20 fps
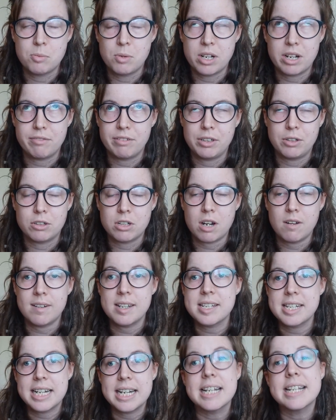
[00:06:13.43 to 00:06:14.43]
whatever your
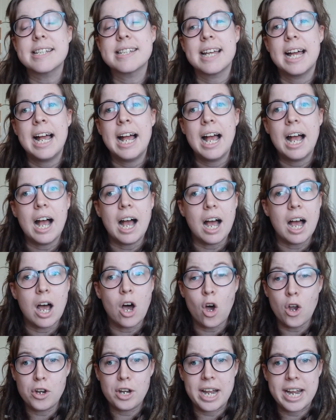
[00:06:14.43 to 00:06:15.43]
currency is,
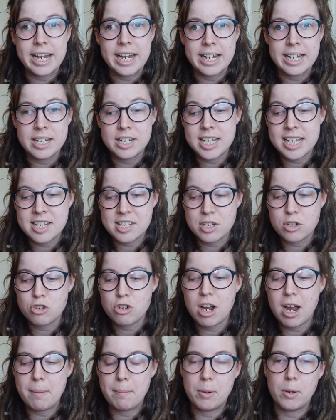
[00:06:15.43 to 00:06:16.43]
on a decent
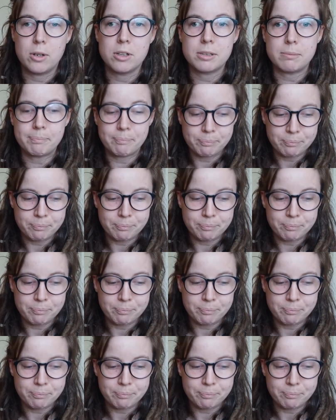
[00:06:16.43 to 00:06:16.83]
tripod.